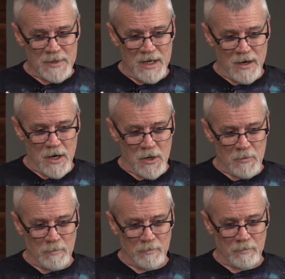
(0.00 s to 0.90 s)

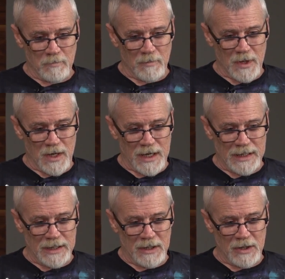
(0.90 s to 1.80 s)
I
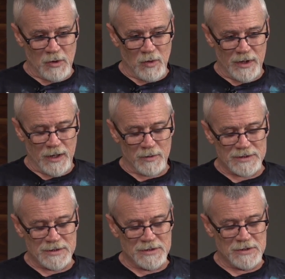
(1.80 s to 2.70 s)
didn't know what I
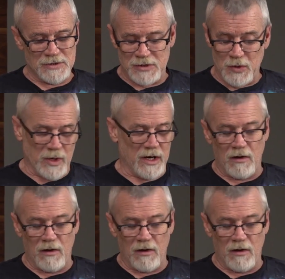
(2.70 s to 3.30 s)
was doing,